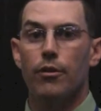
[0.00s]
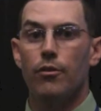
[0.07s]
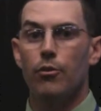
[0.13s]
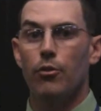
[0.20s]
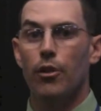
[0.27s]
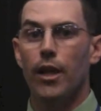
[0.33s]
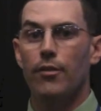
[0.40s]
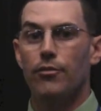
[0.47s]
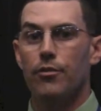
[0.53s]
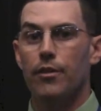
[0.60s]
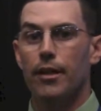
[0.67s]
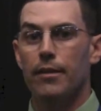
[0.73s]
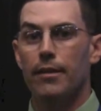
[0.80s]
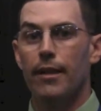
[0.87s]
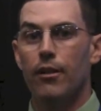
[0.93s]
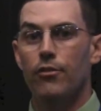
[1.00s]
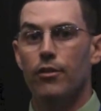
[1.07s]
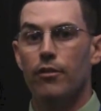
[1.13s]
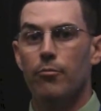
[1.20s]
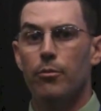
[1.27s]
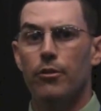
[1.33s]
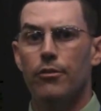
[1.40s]
it and utilize the technology
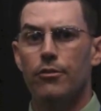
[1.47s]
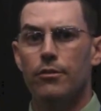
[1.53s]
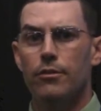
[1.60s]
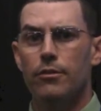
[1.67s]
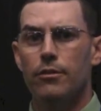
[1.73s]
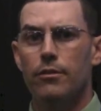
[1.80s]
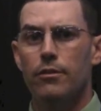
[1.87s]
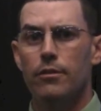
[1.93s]
they've purchased.